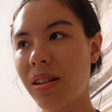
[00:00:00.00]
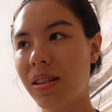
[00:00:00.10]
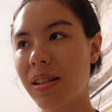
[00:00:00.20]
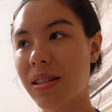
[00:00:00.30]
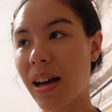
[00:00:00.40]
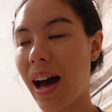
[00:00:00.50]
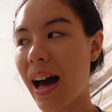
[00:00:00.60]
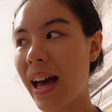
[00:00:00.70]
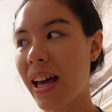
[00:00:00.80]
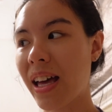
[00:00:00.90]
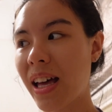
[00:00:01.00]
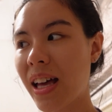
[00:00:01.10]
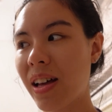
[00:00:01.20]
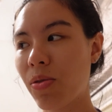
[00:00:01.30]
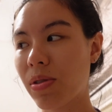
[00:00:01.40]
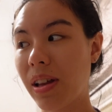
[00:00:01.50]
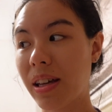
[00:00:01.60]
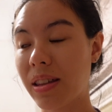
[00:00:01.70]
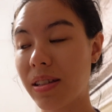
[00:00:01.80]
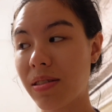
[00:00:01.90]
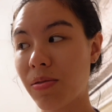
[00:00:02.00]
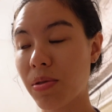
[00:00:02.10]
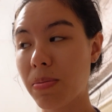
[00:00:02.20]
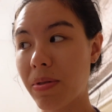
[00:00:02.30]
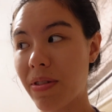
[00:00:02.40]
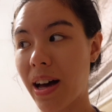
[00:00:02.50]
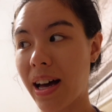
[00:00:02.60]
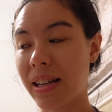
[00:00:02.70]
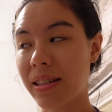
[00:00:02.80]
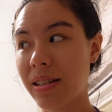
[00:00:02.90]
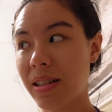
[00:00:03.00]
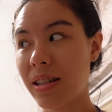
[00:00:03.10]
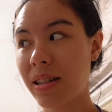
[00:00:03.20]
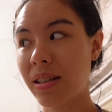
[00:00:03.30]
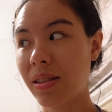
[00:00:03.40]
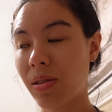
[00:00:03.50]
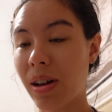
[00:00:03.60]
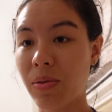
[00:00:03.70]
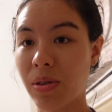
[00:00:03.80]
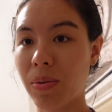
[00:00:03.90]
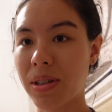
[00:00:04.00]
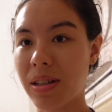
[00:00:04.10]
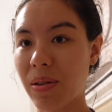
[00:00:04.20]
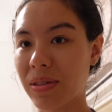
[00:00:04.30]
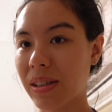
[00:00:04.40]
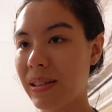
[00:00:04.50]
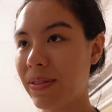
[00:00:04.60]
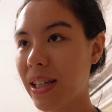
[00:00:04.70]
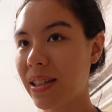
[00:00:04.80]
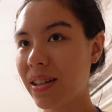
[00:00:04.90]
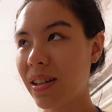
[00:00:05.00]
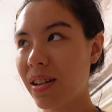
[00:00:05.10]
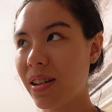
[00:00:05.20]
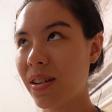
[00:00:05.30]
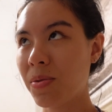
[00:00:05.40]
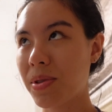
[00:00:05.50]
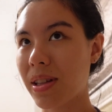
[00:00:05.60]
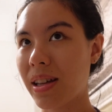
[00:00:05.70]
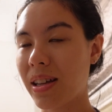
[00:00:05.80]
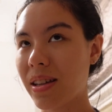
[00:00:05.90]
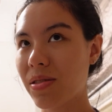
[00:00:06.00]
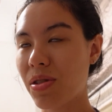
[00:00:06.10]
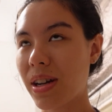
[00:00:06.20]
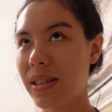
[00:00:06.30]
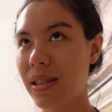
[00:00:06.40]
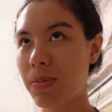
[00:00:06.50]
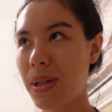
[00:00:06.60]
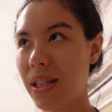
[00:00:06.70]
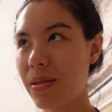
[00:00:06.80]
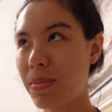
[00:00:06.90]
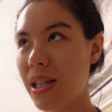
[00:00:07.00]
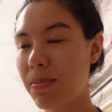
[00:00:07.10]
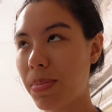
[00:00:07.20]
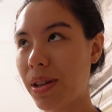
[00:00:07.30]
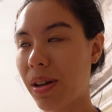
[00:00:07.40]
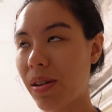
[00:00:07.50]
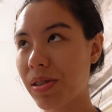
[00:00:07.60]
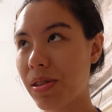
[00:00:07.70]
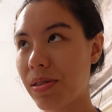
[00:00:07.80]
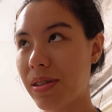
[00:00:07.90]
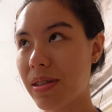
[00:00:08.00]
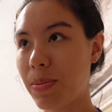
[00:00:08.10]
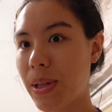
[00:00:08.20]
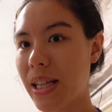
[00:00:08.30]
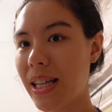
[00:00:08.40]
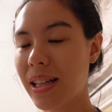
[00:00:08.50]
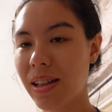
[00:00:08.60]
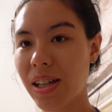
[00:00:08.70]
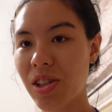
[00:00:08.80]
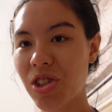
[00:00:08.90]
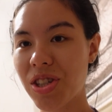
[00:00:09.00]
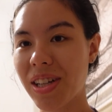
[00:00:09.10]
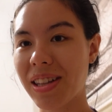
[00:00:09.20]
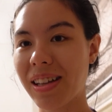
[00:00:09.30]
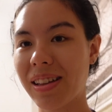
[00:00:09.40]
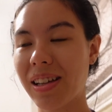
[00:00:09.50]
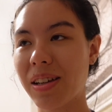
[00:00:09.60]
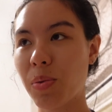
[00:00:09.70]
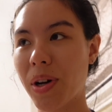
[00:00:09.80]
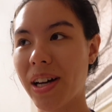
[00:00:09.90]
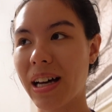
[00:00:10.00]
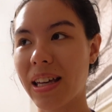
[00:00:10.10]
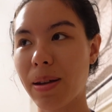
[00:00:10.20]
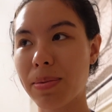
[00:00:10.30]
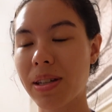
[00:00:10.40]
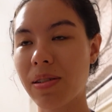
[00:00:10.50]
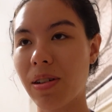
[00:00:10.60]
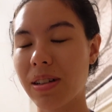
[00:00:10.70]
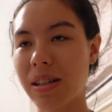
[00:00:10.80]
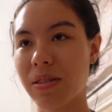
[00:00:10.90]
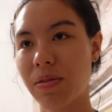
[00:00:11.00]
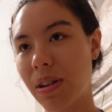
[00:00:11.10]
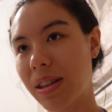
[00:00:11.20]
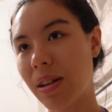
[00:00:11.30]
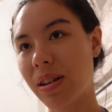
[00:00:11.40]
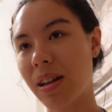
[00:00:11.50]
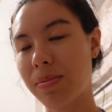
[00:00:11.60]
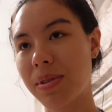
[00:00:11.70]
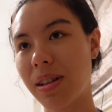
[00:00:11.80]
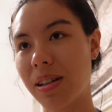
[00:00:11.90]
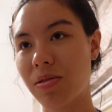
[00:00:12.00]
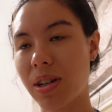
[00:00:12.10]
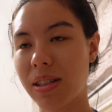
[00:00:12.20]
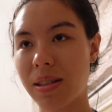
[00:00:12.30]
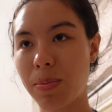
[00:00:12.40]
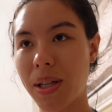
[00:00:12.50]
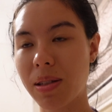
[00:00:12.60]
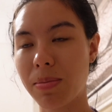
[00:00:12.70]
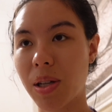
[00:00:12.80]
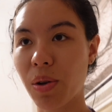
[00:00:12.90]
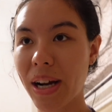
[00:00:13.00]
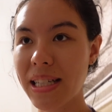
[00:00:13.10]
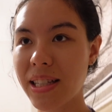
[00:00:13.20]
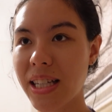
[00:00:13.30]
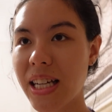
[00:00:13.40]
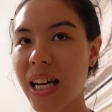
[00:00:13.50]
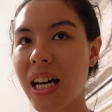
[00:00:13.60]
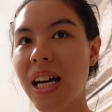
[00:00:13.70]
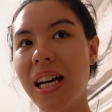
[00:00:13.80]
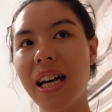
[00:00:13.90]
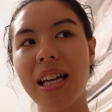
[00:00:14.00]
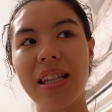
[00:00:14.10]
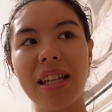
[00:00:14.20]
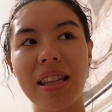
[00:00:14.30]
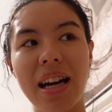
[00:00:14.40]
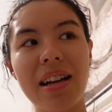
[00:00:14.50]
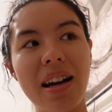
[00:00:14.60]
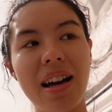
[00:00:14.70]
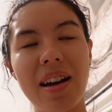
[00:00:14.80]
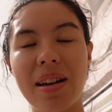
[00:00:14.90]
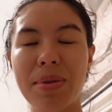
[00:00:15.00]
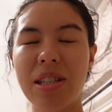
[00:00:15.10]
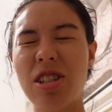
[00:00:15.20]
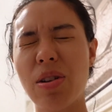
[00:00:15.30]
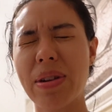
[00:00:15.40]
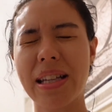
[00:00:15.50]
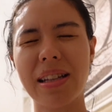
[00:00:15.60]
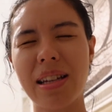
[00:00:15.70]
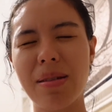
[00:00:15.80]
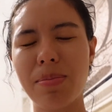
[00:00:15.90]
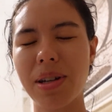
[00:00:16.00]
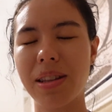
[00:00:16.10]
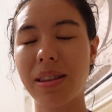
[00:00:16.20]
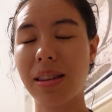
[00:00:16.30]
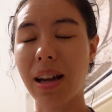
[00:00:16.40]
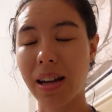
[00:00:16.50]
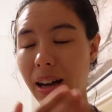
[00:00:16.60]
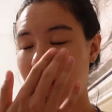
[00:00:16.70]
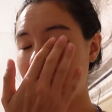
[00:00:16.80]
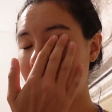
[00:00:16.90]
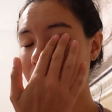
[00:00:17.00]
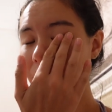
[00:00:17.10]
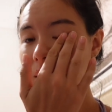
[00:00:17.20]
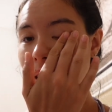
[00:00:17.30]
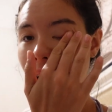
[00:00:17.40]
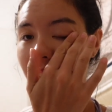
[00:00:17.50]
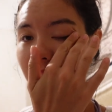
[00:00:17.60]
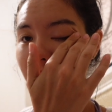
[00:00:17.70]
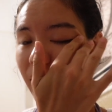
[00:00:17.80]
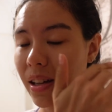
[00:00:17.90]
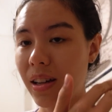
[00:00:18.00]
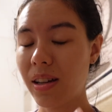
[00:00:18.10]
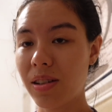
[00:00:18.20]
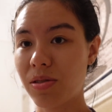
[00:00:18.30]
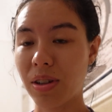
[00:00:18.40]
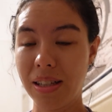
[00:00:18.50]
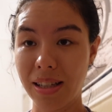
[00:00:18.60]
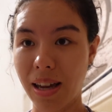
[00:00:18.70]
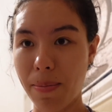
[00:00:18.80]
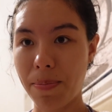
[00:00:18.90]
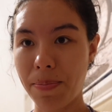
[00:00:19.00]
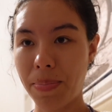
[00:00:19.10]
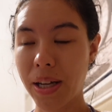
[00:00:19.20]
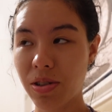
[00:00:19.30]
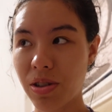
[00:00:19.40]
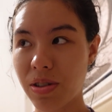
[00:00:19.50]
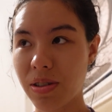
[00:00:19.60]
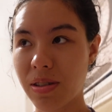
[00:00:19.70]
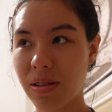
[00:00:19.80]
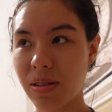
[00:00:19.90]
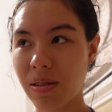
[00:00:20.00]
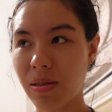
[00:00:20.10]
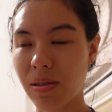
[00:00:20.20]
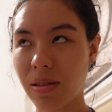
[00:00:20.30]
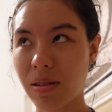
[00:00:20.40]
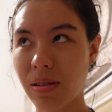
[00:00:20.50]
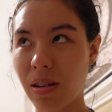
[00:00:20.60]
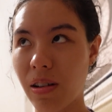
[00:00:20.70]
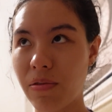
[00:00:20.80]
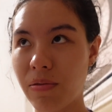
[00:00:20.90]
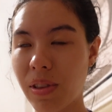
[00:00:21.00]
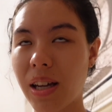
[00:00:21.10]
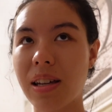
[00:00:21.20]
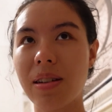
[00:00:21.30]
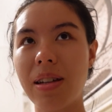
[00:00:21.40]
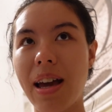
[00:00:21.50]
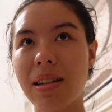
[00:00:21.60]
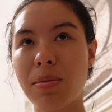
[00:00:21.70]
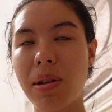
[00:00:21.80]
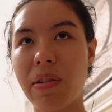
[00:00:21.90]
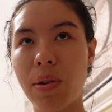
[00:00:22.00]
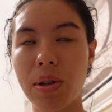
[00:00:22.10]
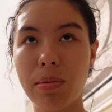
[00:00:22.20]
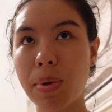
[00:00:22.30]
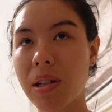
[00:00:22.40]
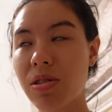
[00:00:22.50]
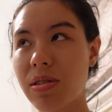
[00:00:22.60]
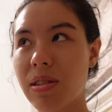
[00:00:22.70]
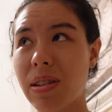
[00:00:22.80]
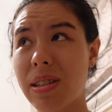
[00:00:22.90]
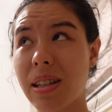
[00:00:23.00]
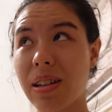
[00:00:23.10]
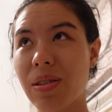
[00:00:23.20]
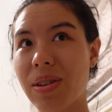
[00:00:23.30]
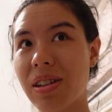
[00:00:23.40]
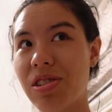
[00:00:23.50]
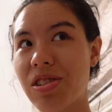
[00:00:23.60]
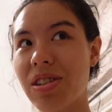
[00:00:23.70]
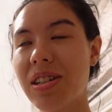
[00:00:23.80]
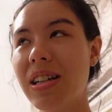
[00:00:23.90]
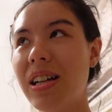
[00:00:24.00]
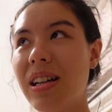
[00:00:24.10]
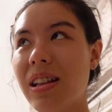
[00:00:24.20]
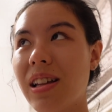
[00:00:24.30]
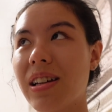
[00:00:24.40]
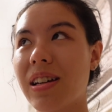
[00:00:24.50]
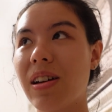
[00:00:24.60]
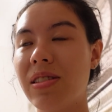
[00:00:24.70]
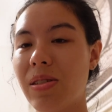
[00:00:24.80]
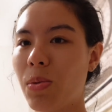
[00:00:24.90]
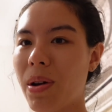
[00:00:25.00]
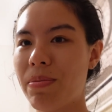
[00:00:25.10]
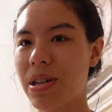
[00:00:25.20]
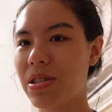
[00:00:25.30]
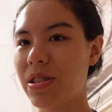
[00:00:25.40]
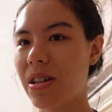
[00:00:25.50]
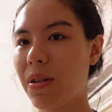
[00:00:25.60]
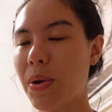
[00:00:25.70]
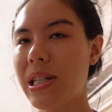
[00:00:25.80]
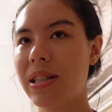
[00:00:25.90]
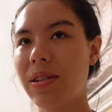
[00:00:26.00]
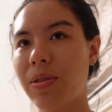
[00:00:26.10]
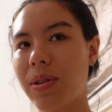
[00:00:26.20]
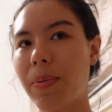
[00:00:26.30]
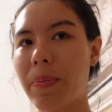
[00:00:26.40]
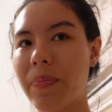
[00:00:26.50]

this guy, or like this group of guys, the, the ones that were leaving, was like trying to speak to me, but they also didn't speak English. And then like one guy kept calling his friend that kept like trying to speak to me crazy. And then that guy, I mean jokingly, but that guy like tried to get pictures of like he asked me if I wanted pictures, so I was like, okay, sure like I did want pictures anyway, so